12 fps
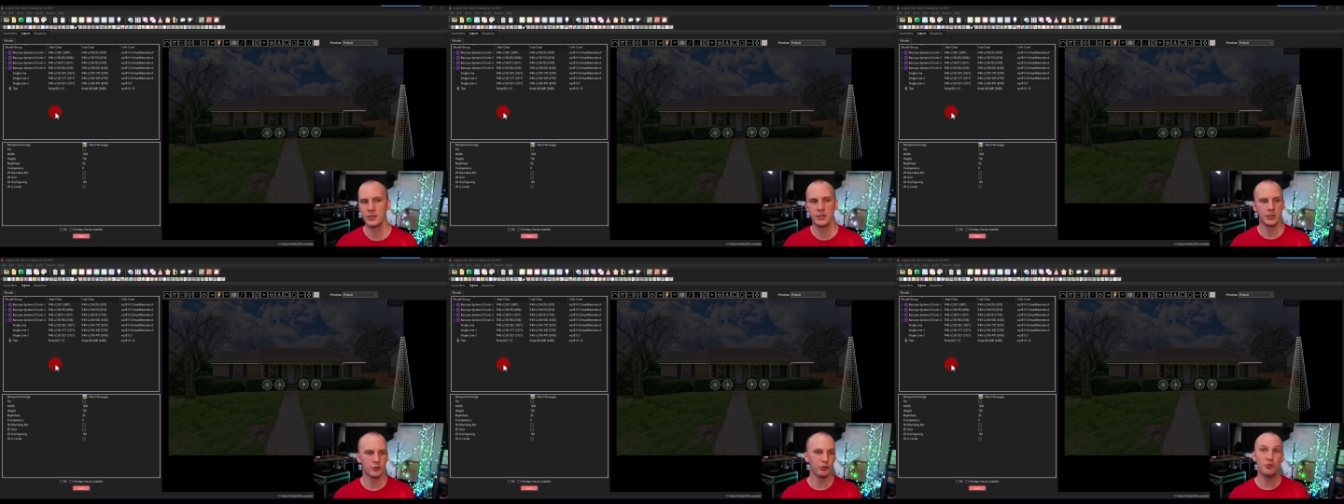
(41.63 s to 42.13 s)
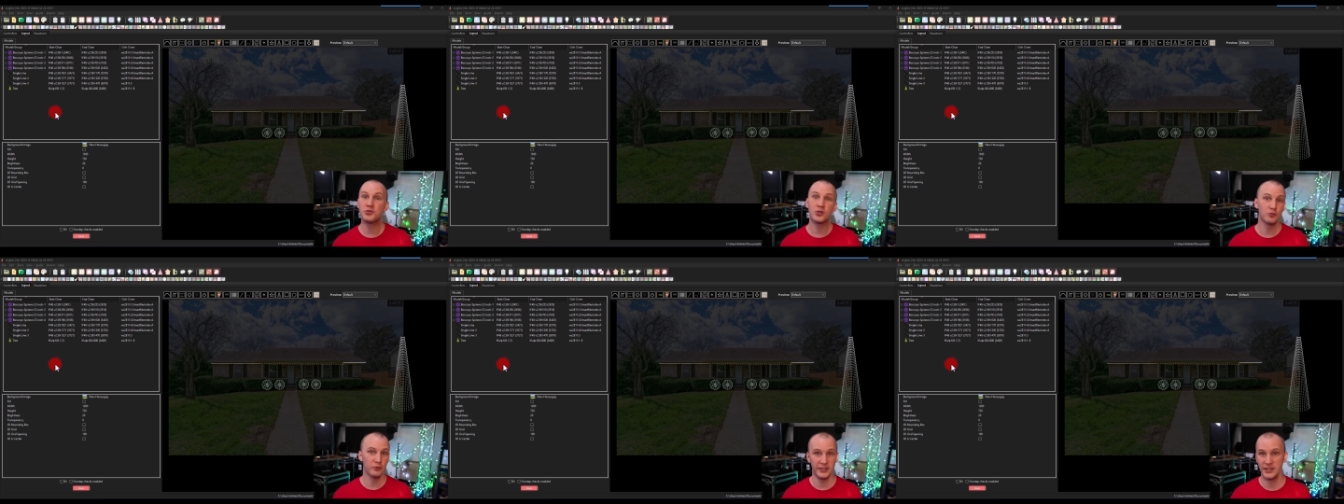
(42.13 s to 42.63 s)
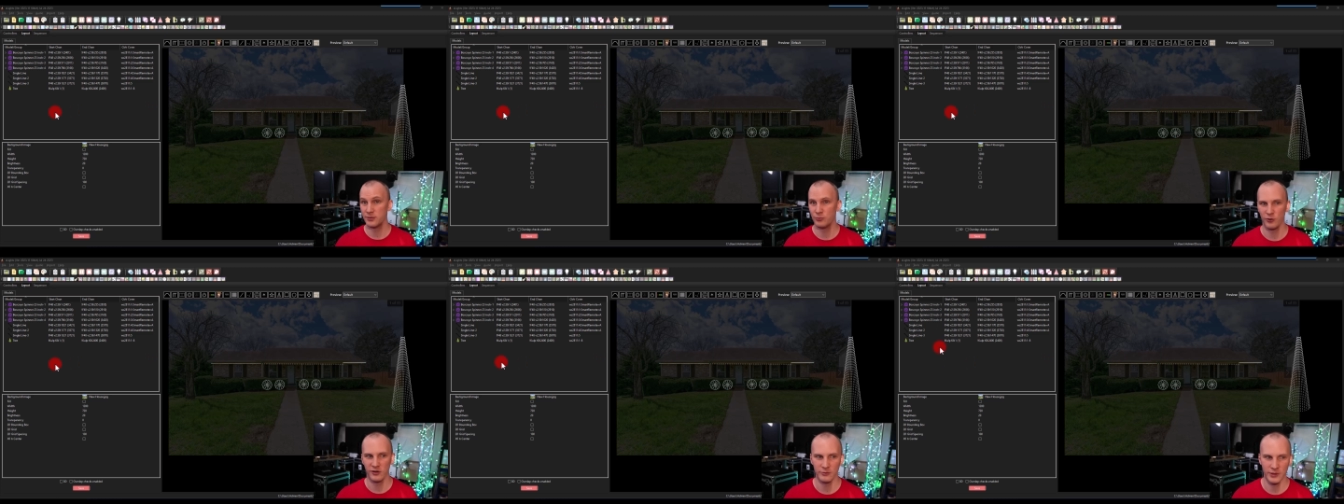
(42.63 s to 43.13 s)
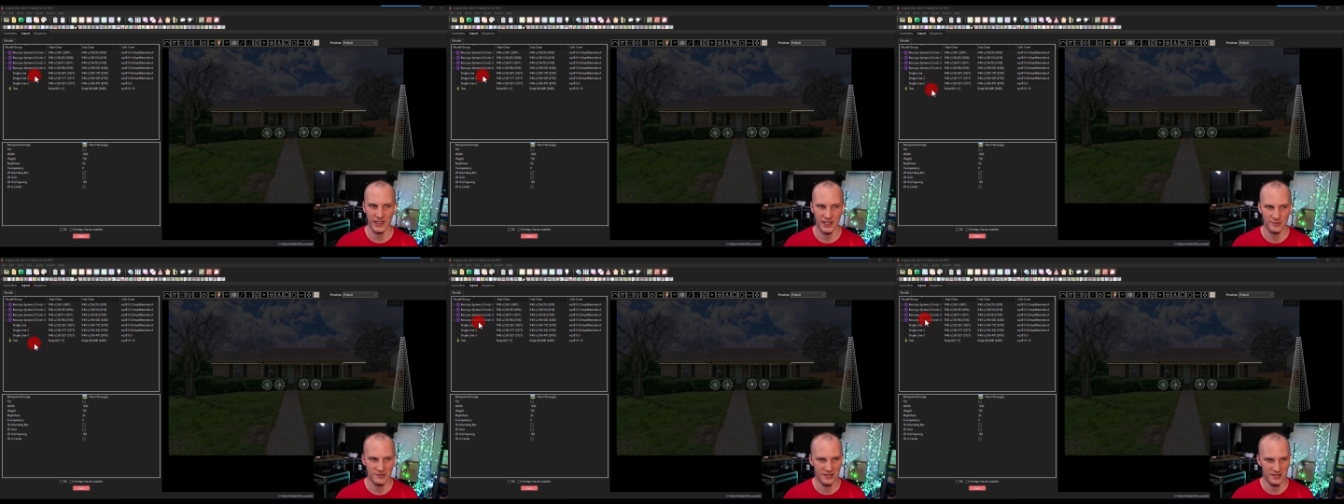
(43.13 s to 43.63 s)
Groups are really important when it
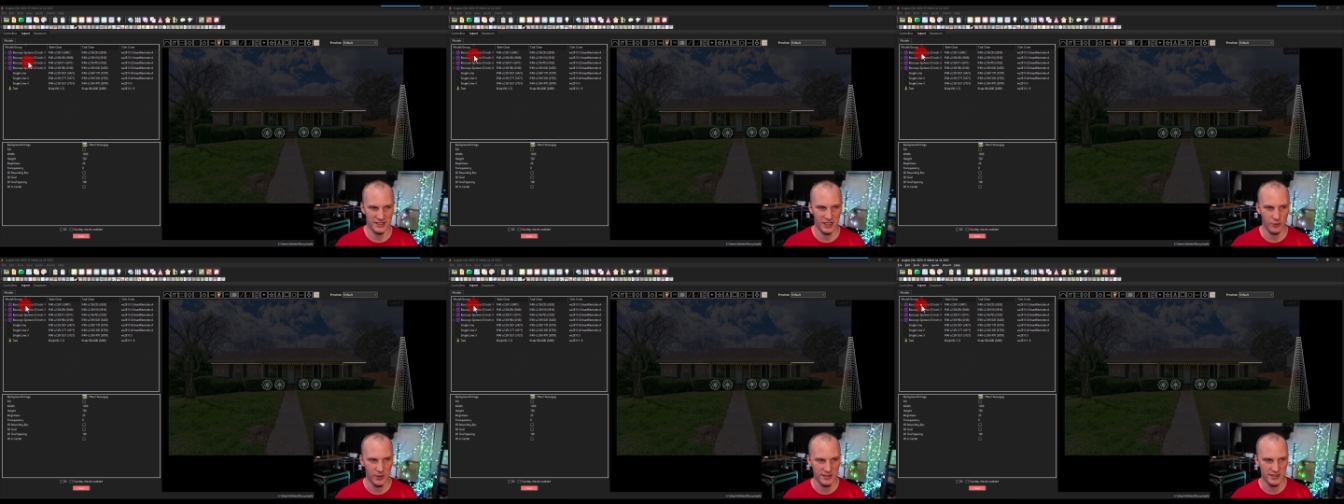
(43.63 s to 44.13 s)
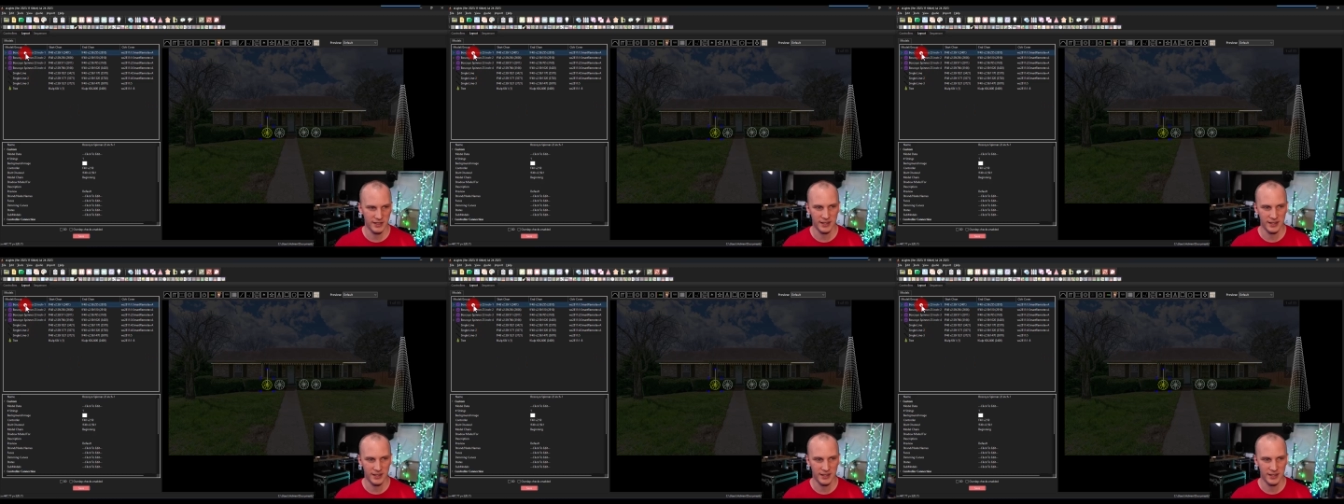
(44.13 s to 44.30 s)
comes to sequencing.